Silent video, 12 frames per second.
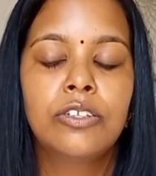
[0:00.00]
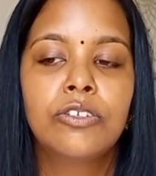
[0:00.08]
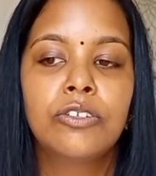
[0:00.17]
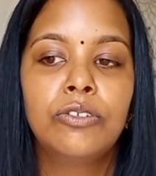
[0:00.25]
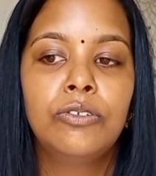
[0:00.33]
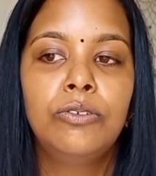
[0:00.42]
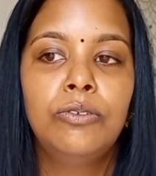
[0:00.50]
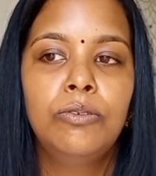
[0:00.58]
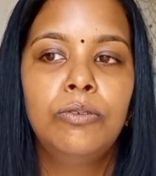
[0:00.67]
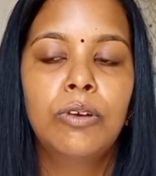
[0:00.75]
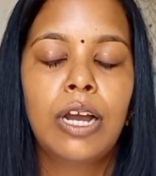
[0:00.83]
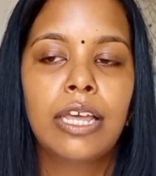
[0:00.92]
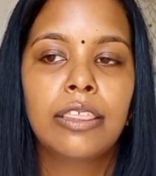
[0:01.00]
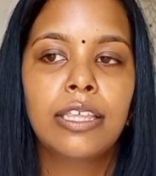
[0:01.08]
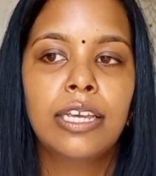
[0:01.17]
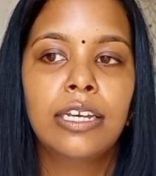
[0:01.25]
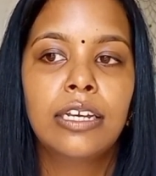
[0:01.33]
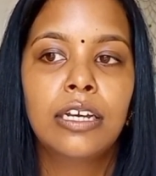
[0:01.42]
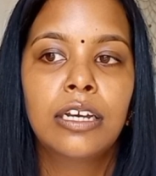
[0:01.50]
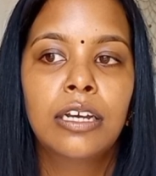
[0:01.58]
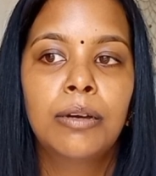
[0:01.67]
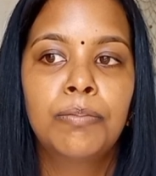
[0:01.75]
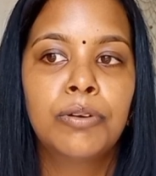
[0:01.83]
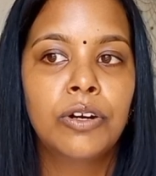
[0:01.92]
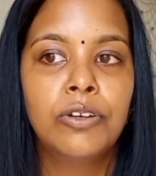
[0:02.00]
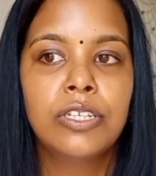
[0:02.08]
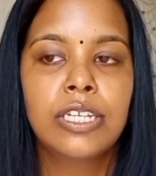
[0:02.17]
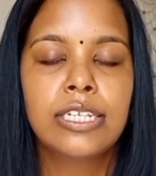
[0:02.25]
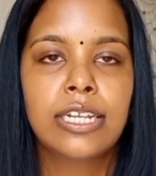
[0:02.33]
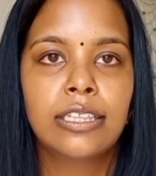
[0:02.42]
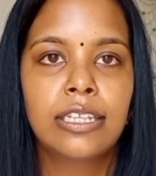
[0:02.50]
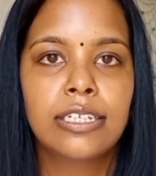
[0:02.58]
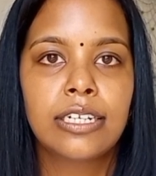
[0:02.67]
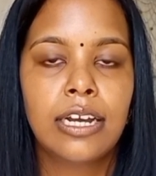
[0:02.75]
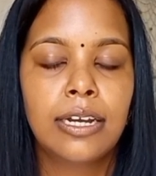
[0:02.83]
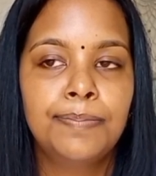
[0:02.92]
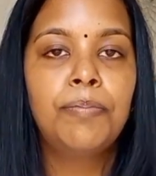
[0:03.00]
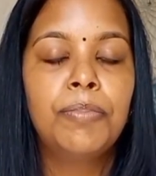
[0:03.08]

to, I think, process at that time.